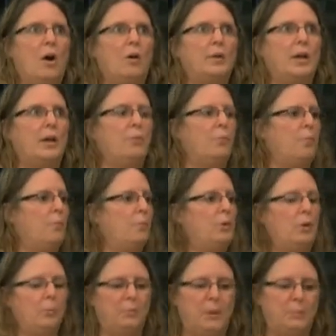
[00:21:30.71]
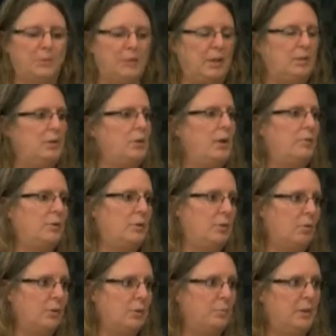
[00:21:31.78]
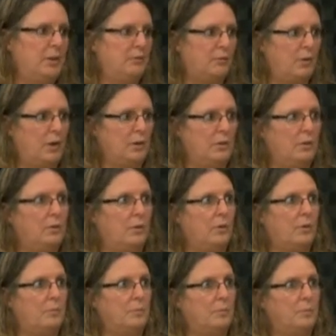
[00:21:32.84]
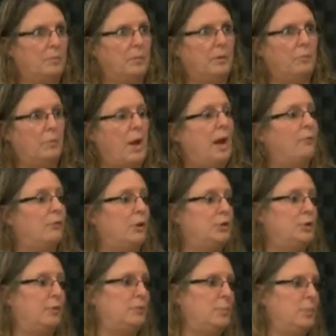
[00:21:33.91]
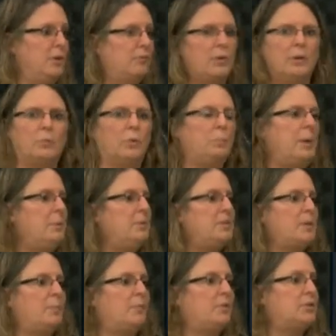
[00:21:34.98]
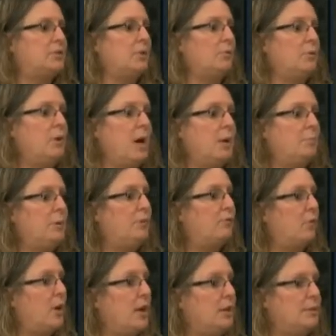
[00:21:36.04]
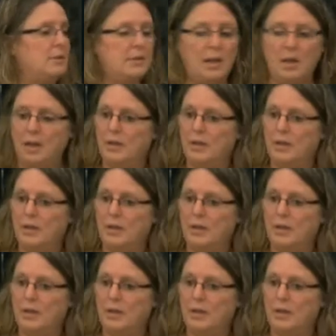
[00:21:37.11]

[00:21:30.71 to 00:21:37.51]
Okay, you know, people say you have in order to be a friend or have friends, you have to be a friend. Well, maybe some of us don't know how to be friends.